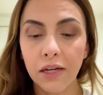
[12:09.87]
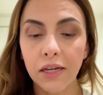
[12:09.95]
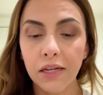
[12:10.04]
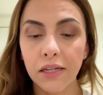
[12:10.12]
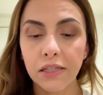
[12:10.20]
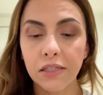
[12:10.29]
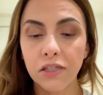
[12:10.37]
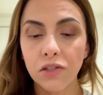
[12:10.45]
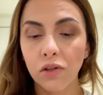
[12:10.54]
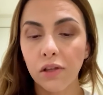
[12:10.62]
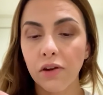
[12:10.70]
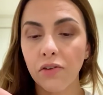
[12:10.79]
It's
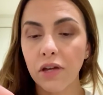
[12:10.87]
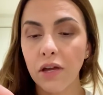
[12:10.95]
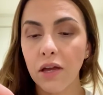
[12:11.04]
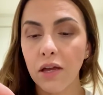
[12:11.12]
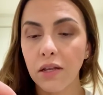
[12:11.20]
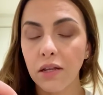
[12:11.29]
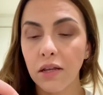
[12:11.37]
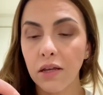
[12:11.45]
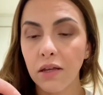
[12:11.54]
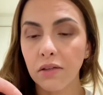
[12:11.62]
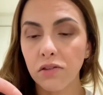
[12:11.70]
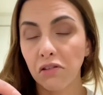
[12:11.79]

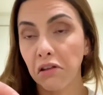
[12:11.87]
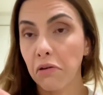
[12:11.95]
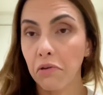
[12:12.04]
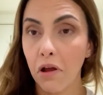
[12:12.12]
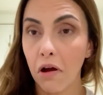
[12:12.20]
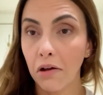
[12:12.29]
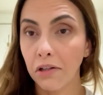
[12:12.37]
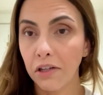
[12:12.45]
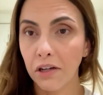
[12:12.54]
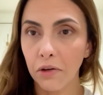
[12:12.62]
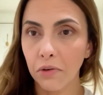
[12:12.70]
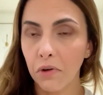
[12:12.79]
Toleriani, Toleriani,
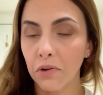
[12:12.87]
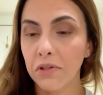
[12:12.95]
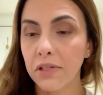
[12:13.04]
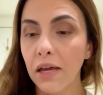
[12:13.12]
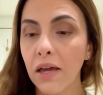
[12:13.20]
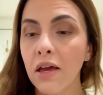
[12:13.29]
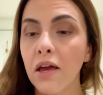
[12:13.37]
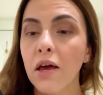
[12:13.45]
I don't know how to say,